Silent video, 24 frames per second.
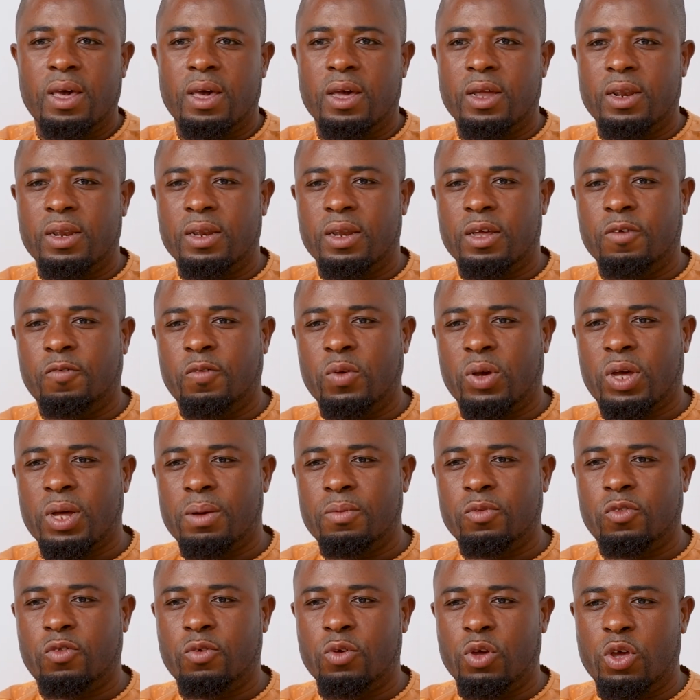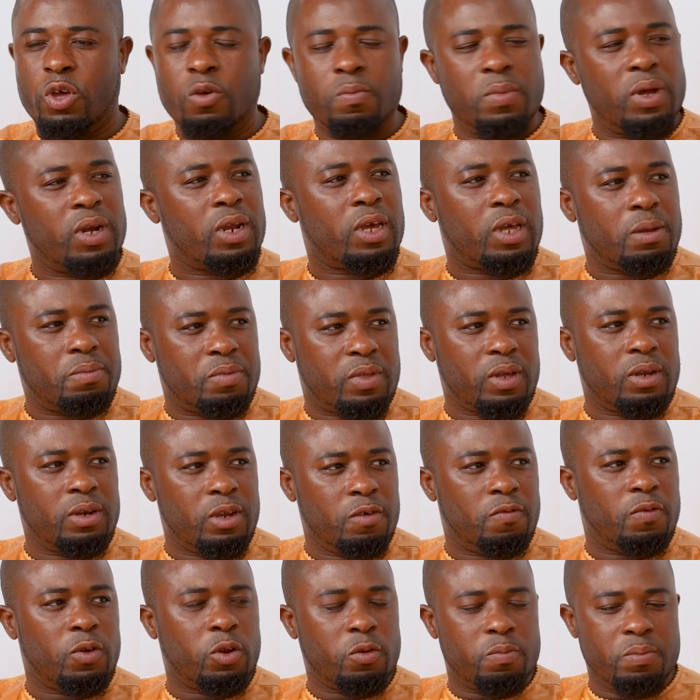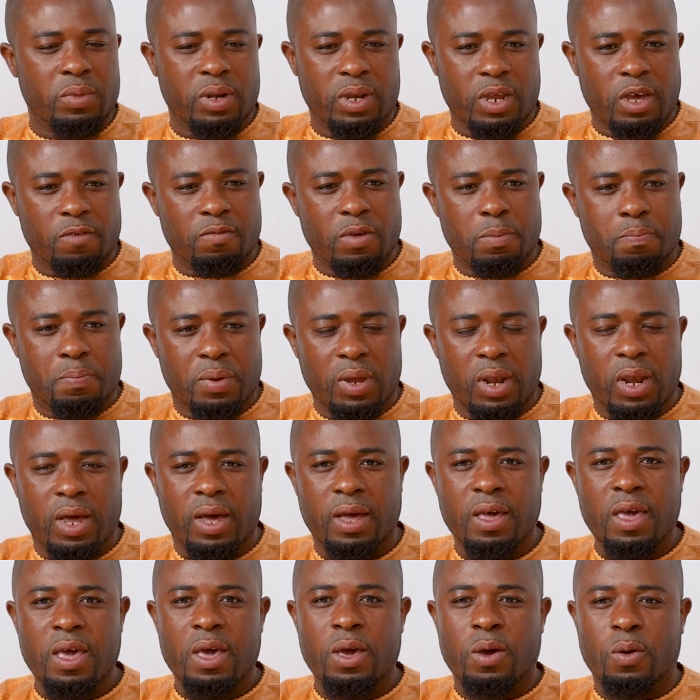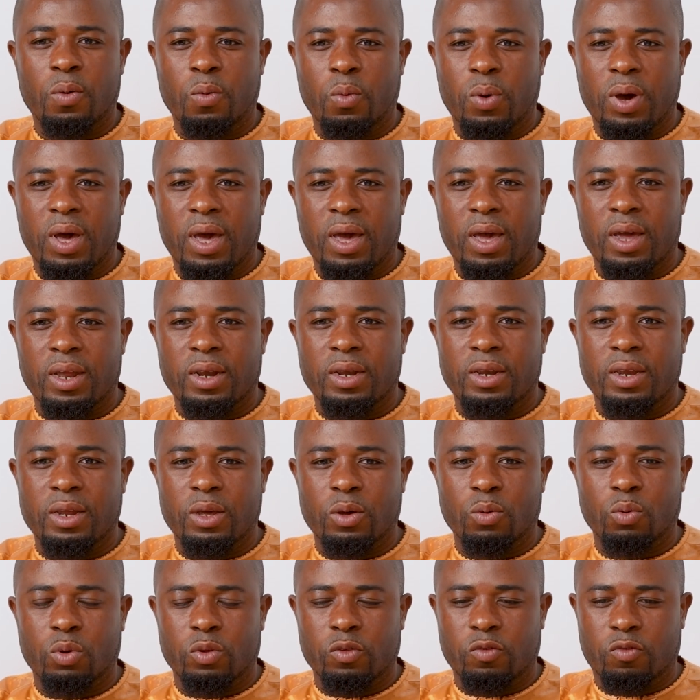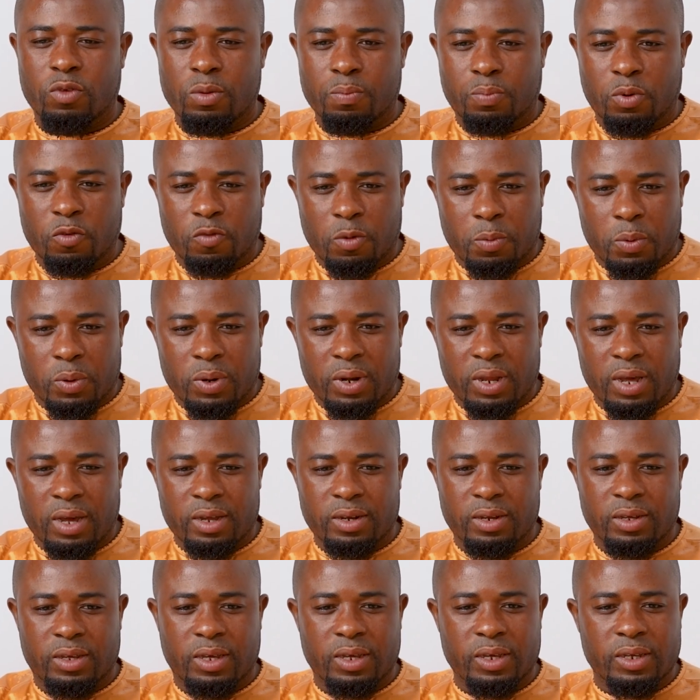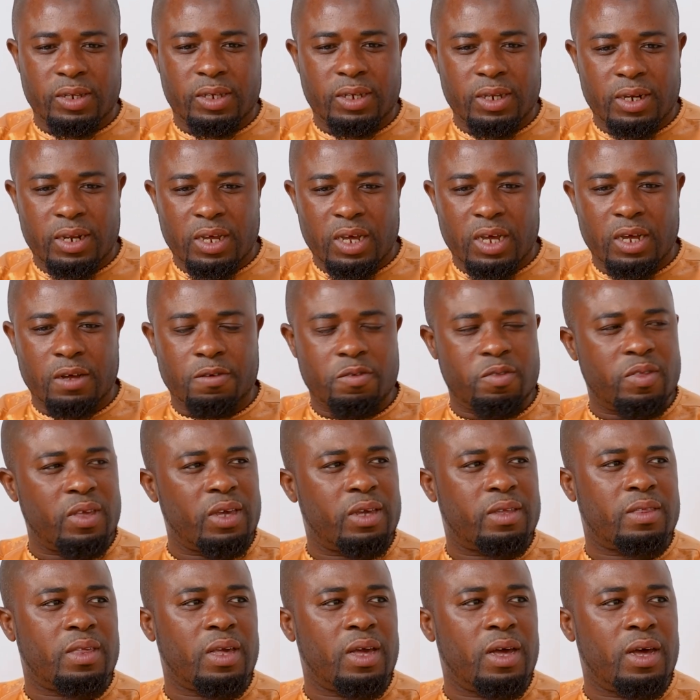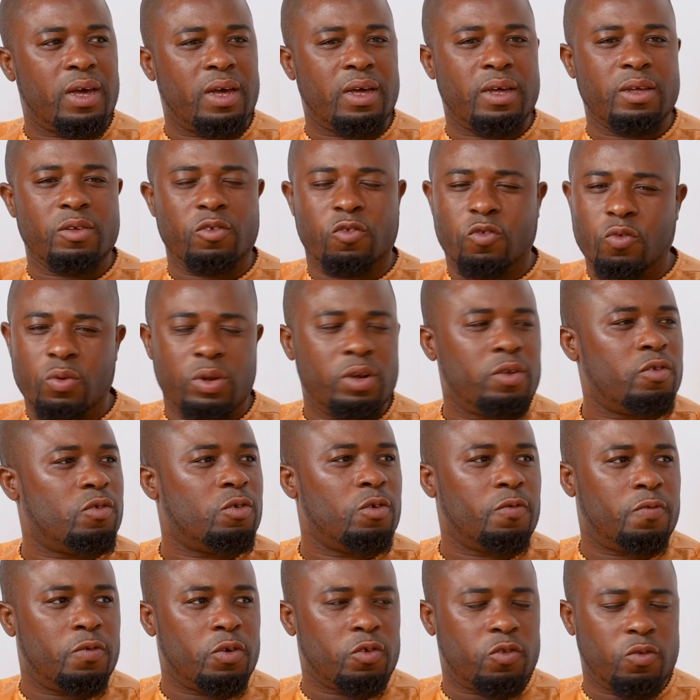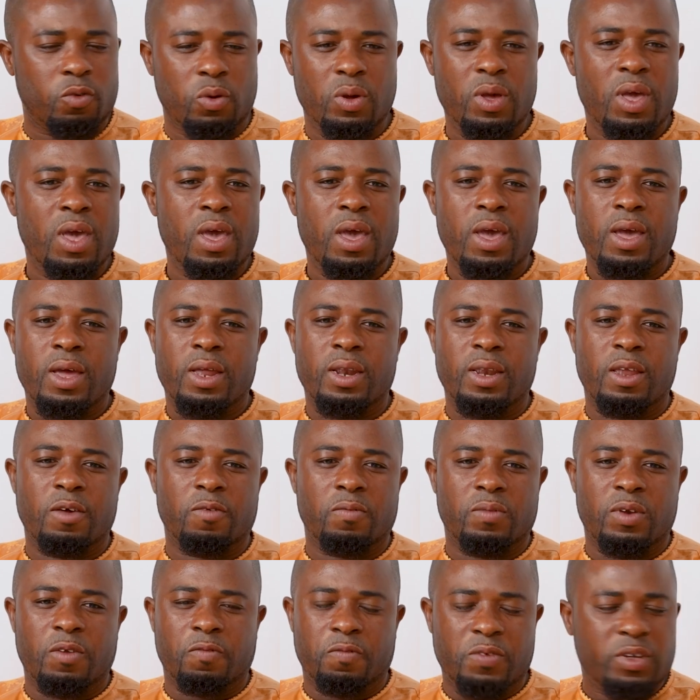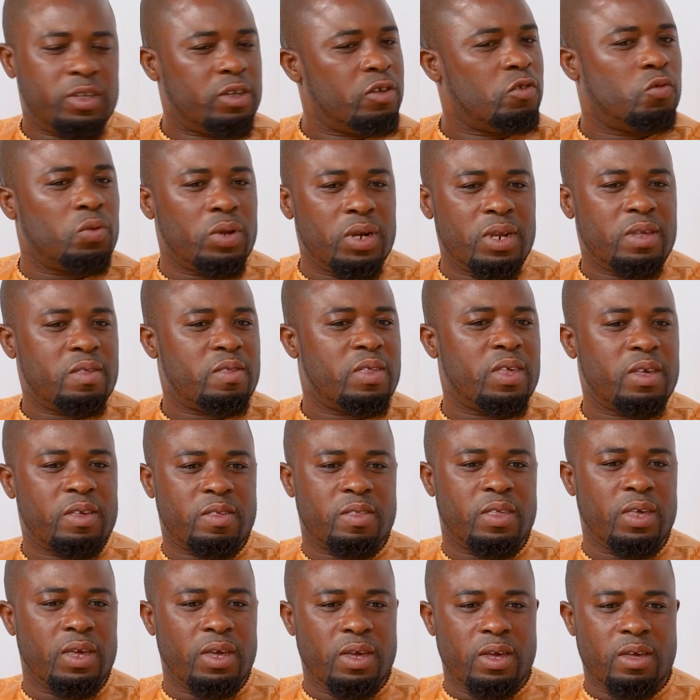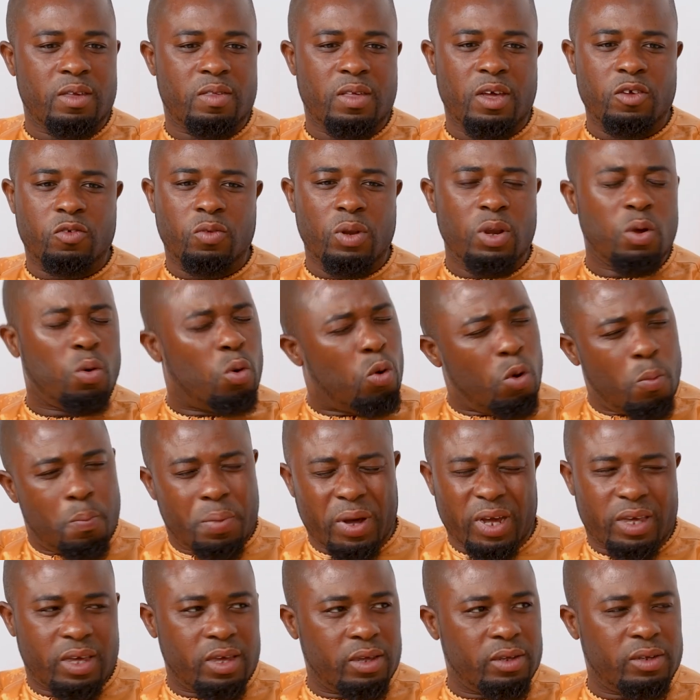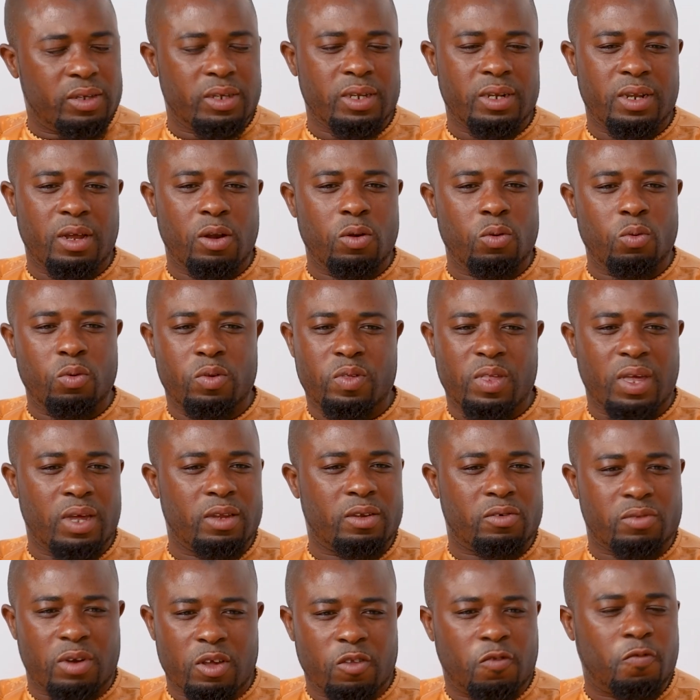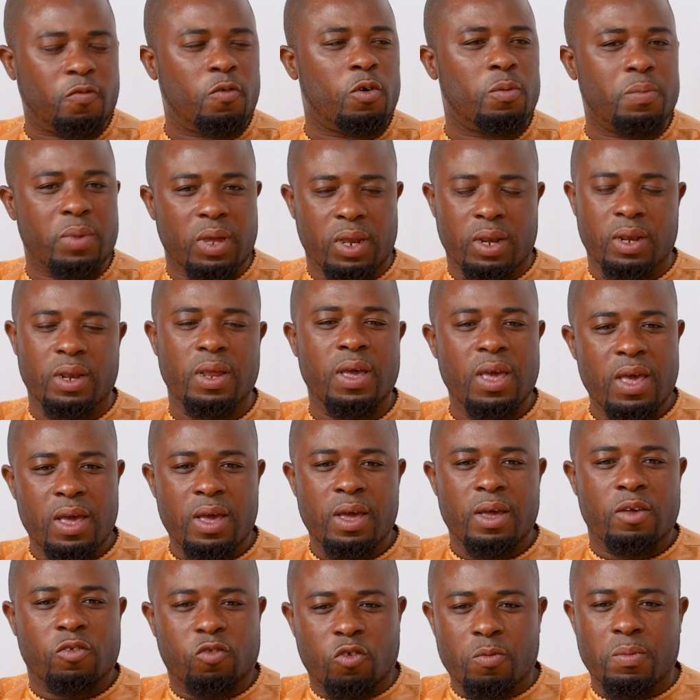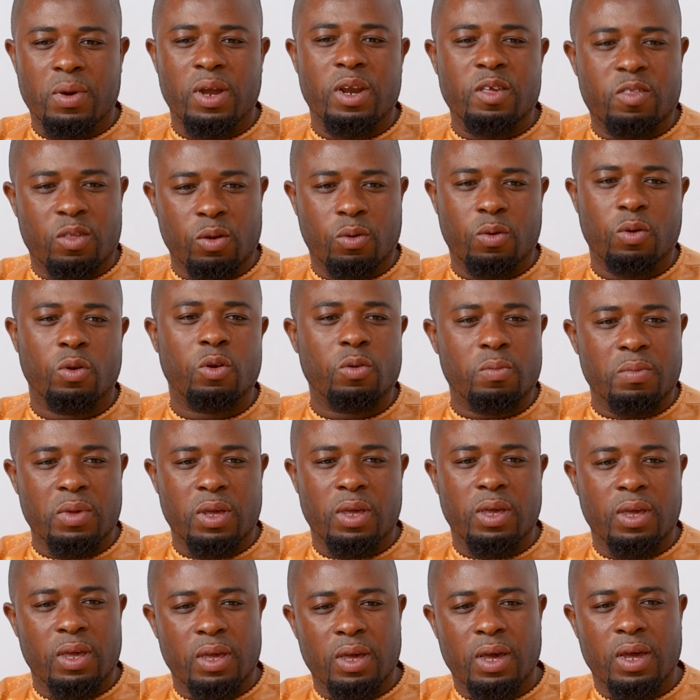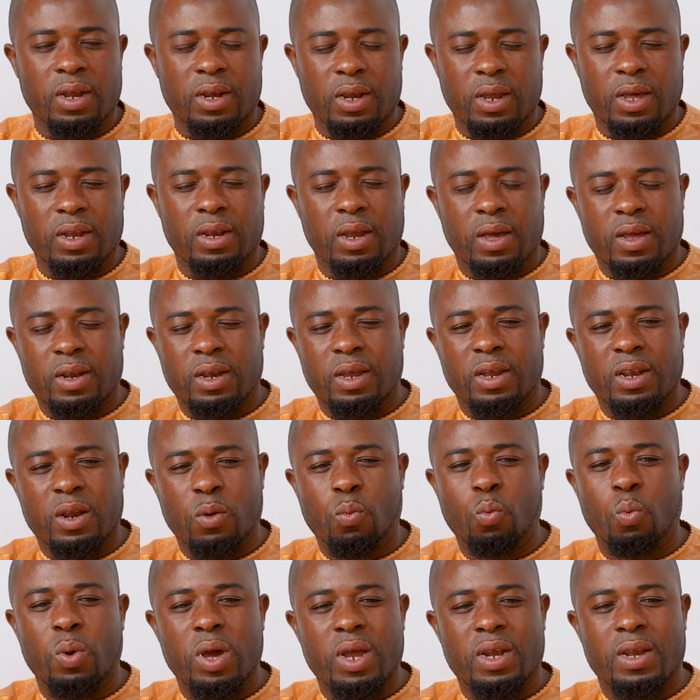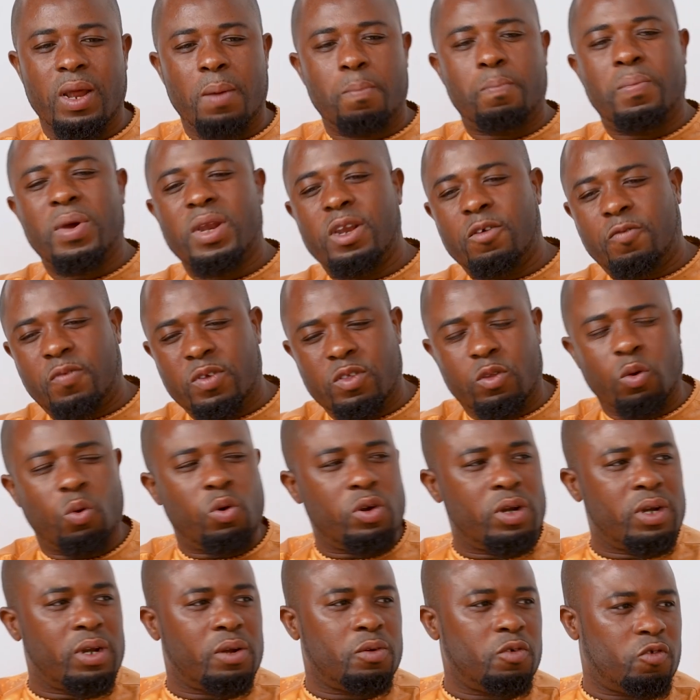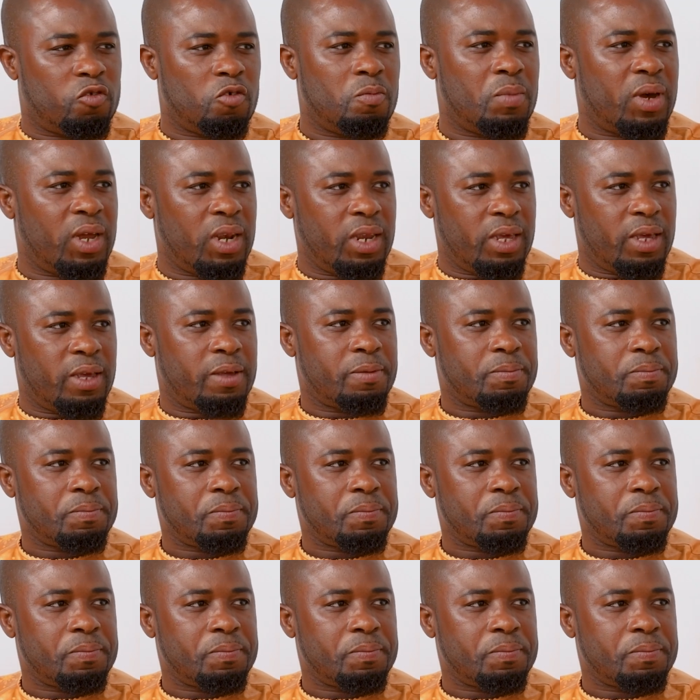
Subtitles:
And if you come to human capital development, they have a pillar where they want to improve upon their education, their health sector, and so on and so forth. So the Vision 2060 is actually a whole package that looks at transforming Somalia's economy and in a way that benefits the ordinary Somali.